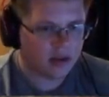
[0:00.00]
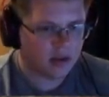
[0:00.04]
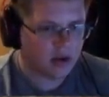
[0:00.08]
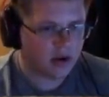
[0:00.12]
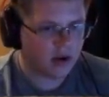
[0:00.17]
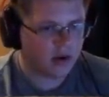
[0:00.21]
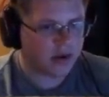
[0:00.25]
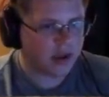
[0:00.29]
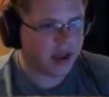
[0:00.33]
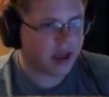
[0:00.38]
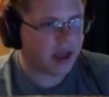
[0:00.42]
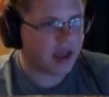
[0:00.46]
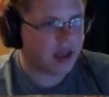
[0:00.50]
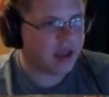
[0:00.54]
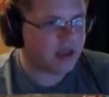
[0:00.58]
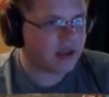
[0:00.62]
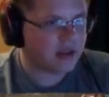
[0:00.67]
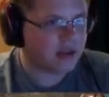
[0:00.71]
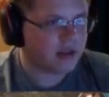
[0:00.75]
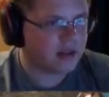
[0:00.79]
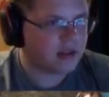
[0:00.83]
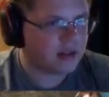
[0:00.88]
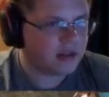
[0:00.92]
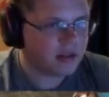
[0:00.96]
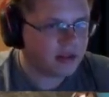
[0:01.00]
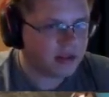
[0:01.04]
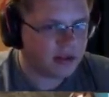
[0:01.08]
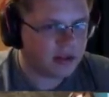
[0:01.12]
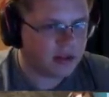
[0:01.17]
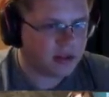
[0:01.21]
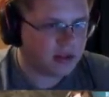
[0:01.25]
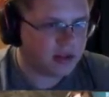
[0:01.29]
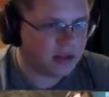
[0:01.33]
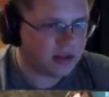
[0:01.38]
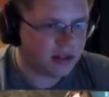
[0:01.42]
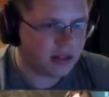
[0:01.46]
Okay.
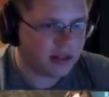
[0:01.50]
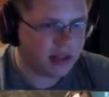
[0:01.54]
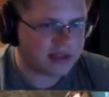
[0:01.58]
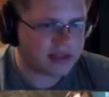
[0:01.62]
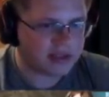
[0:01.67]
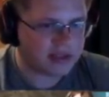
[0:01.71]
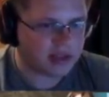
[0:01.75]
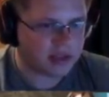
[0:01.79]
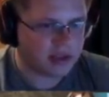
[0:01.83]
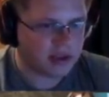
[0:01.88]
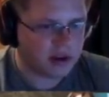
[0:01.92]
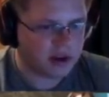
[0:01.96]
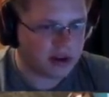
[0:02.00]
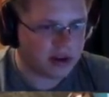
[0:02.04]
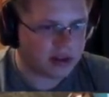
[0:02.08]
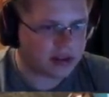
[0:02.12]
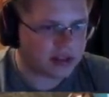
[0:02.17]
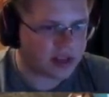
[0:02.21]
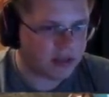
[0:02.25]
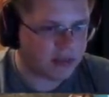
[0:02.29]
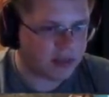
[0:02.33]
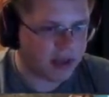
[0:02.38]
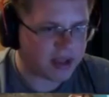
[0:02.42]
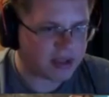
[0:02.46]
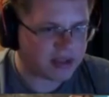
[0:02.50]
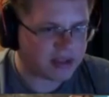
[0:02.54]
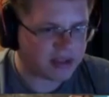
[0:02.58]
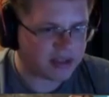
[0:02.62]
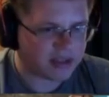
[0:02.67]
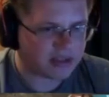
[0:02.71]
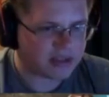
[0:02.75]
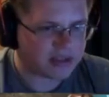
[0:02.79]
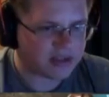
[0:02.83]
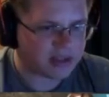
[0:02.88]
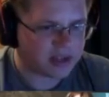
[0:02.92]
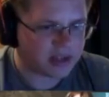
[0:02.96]
Lesson learned. Let's get past
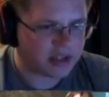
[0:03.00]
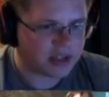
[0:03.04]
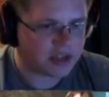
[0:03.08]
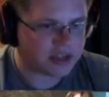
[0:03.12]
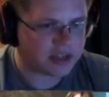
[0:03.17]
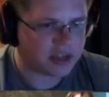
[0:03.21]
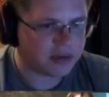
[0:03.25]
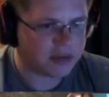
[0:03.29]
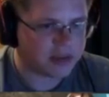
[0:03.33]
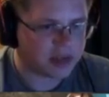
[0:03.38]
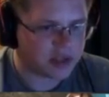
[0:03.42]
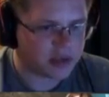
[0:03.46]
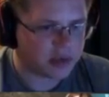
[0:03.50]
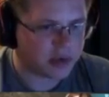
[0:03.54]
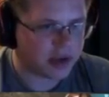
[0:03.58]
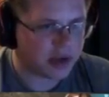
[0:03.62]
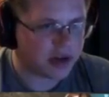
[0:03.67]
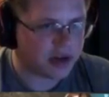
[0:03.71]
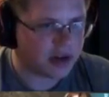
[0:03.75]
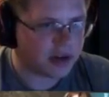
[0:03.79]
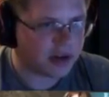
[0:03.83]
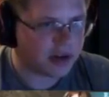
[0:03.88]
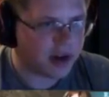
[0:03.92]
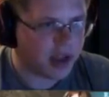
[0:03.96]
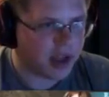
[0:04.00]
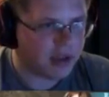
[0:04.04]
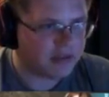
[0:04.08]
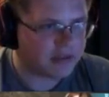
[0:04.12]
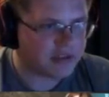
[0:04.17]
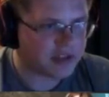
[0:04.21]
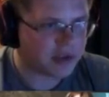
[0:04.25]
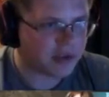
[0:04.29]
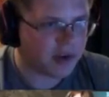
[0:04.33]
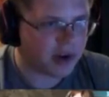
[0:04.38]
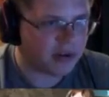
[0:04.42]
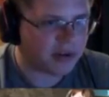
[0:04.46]
these. She's going to be swinging her
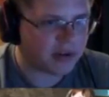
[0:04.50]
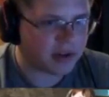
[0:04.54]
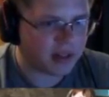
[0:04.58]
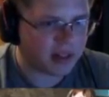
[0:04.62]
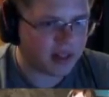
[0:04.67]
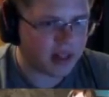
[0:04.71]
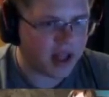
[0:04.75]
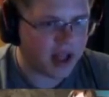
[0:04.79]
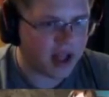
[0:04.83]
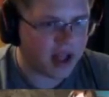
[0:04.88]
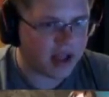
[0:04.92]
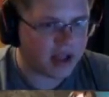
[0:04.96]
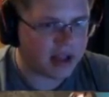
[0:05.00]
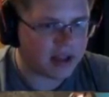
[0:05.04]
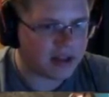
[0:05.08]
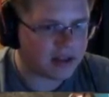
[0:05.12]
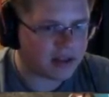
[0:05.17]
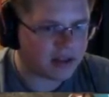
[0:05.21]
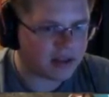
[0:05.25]
knives around a lot.